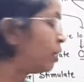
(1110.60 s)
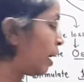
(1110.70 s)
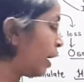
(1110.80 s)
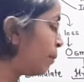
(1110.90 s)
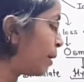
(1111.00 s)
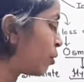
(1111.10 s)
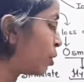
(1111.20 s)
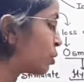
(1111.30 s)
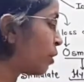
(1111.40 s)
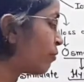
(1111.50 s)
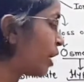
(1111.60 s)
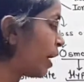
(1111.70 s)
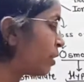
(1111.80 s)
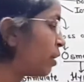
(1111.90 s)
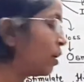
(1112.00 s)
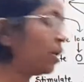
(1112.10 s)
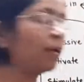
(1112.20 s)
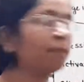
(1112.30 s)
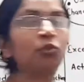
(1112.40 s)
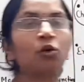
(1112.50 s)
and because of that the
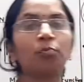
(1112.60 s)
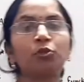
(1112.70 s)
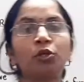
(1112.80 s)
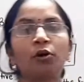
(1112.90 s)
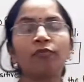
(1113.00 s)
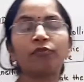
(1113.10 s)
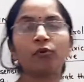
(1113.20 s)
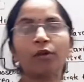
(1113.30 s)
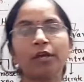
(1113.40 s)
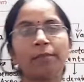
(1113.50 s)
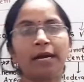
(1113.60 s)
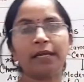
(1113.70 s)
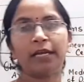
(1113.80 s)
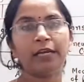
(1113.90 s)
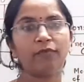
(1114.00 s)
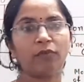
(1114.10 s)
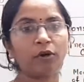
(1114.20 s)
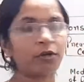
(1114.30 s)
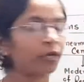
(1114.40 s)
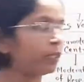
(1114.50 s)
reabsorption of sodium ion and
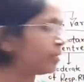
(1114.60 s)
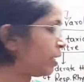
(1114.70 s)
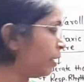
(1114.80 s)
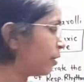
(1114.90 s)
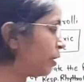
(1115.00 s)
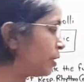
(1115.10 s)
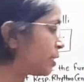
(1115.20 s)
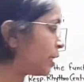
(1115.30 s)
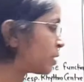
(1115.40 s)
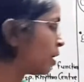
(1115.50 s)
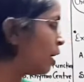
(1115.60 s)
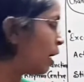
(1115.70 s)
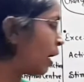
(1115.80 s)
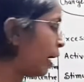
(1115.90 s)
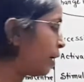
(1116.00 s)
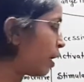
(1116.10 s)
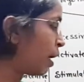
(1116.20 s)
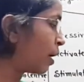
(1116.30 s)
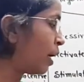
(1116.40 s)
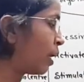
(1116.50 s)
water is increases. And
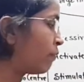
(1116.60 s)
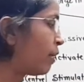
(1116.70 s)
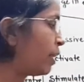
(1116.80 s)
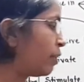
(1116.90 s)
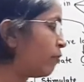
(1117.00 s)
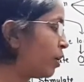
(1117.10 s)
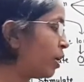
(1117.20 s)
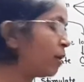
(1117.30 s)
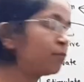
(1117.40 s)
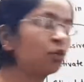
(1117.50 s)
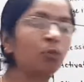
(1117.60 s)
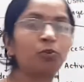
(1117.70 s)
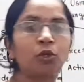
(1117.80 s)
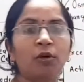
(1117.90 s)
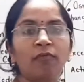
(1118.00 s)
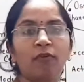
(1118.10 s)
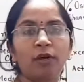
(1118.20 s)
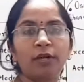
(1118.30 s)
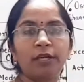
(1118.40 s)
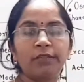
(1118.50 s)
again, when the reabsorption of
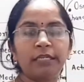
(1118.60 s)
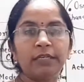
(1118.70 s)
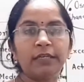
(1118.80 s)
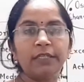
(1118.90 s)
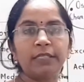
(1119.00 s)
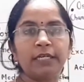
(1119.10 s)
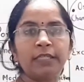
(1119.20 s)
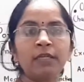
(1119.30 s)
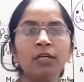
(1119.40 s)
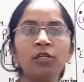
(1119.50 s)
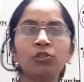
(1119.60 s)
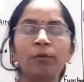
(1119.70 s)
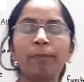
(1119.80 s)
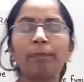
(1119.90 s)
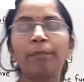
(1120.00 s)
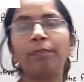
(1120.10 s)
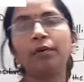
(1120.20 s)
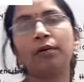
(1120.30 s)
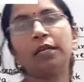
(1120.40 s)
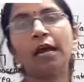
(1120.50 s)
water is increases, so
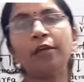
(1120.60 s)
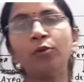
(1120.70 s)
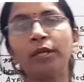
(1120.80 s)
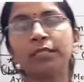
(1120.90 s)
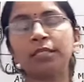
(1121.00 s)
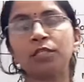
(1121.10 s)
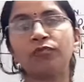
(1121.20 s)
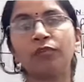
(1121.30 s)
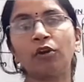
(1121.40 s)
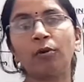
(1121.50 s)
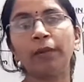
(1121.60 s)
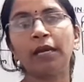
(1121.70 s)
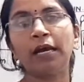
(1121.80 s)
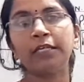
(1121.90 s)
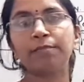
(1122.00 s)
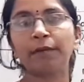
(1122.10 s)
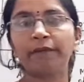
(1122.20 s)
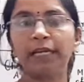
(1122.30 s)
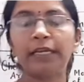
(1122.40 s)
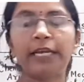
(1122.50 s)
diuresis phenomena is
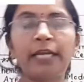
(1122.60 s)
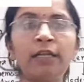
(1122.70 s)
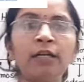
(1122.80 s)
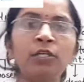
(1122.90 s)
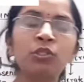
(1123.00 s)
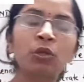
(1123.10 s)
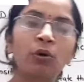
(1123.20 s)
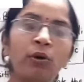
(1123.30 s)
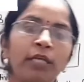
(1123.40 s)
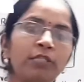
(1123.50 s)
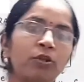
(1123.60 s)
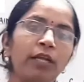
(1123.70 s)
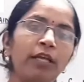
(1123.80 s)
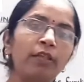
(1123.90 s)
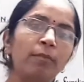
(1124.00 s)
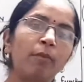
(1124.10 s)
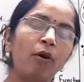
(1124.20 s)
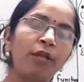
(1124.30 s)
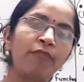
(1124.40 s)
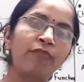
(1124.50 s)
prevented. Slowly the
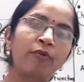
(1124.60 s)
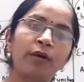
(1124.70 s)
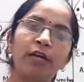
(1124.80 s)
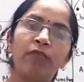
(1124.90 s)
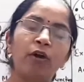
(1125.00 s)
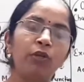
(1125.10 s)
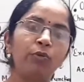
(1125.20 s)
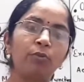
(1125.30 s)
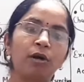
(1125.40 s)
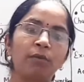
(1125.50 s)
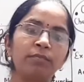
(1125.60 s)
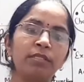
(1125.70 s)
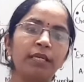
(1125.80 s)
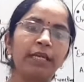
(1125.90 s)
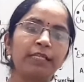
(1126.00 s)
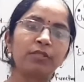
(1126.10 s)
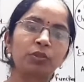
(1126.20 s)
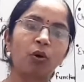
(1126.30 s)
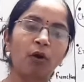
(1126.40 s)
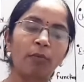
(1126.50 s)
body fluid volume comes in its
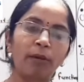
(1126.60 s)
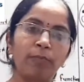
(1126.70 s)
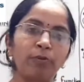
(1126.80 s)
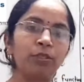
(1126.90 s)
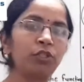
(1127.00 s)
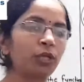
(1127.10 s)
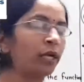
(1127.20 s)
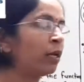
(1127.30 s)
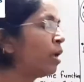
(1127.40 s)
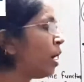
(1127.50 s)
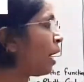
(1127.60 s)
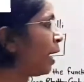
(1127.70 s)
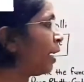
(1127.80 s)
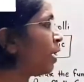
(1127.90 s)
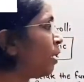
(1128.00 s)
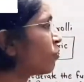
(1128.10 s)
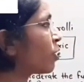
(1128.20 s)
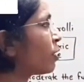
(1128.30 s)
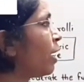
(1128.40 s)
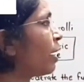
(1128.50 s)
normal position, and
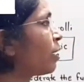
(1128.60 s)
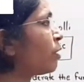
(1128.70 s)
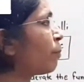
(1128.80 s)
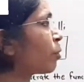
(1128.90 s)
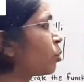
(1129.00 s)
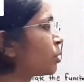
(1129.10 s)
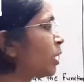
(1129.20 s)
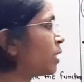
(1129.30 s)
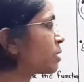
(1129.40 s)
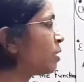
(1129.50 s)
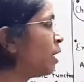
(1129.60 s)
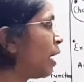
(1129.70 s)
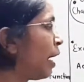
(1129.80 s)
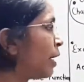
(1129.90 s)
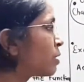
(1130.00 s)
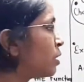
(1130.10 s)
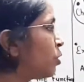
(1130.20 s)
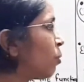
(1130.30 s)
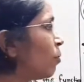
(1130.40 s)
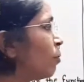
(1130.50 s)
after that the process, as
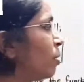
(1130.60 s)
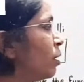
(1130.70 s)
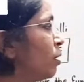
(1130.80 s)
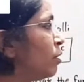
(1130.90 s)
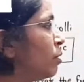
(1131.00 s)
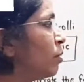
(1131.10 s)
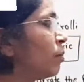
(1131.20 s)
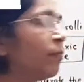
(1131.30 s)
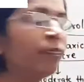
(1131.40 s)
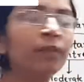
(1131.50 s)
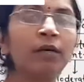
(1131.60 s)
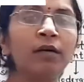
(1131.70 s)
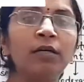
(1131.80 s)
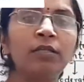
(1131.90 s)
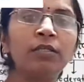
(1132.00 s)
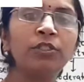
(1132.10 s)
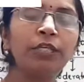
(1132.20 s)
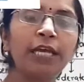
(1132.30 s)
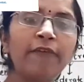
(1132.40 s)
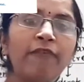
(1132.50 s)
the
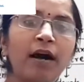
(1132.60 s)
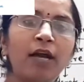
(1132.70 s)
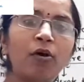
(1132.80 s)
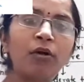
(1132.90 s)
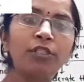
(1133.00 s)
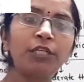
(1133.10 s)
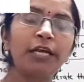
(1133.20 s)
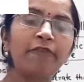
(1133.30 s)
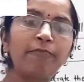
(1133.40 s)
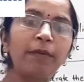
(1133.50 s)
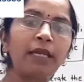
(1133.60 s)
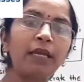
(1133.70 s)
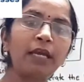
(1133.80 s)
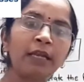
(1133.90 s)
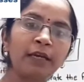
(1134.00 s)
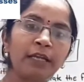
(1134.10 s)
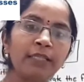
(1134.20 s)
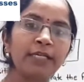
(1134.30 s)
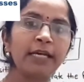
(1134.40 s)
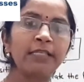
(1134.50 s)
GFR or GFP
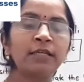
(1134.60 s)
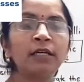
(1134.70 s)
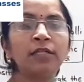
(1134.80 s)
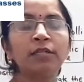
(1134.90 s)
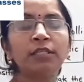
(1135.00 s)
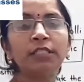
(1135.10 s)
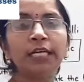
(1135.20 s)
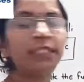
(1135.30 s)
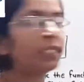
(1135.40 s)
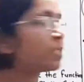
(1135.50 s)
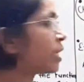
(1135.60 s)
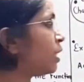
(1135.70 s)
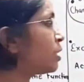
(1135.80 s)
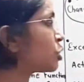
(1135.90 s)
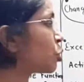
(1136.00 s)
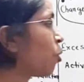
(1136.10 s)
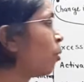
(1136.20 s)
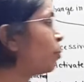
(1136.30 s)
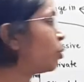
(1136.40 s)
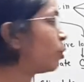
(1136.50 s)
increases, the JG cells
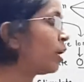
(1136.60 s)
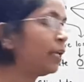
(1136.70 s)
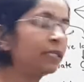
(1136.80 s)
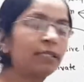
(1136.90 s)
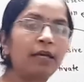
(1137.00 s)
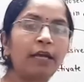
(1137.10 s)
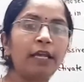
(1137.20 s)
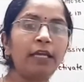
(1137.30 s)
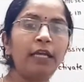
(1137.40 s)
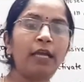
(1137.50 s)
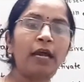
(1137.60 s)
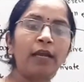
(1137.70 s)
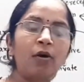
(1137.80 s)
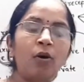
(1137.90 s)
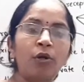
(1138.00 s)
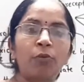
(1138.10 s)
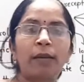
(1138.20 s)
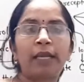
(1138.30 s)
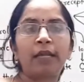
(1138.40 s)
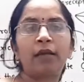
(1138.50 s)
stop to release the renin and
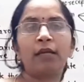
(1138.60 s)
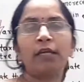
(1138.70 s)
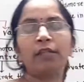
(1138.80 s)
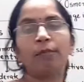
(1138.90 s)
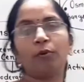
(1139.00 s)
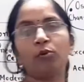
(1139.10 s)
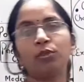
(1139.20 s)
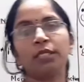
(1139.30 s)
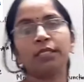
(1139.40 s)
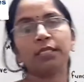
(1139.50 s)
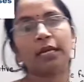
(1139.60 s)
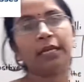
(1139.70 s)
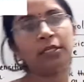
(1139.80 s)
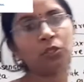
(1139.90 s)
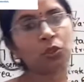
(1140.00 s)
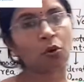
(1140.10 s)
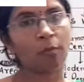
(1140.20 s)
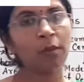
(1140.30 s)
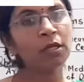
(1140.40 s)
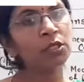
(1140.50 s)
automatically the process gets
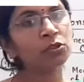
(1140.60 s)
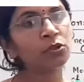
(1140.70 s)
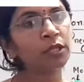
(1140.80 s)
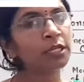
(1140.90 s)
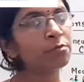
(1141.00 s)
stopped. So this